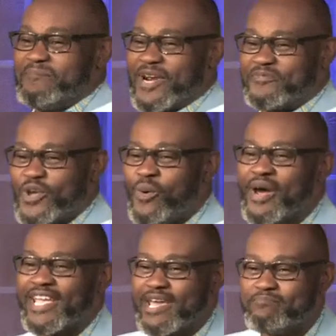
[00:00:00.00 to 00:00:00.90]
But if you
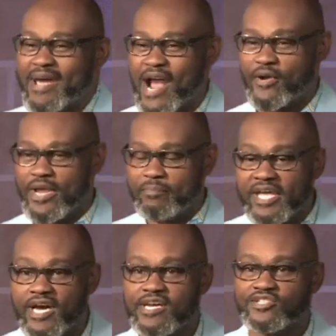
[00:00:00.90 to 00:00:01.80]
want to get married
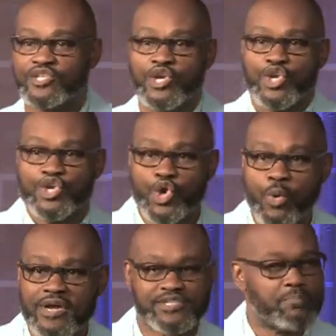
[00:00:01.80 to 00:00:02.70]
because you
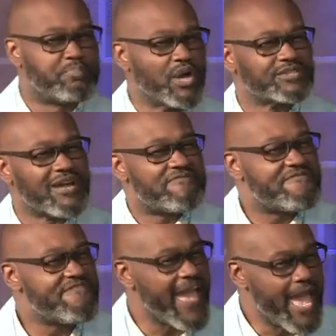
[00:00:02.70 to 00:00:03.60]
want to build a
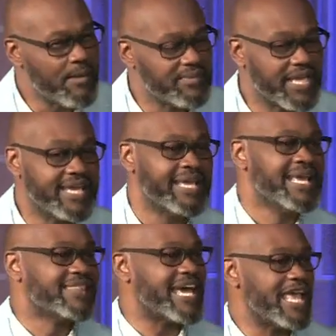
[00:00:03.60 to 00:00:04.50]
family
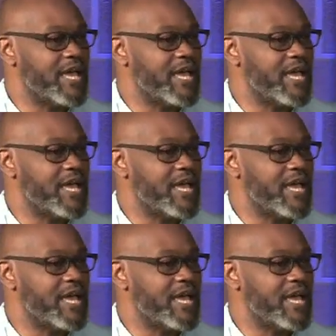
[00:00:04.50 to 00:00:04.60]
that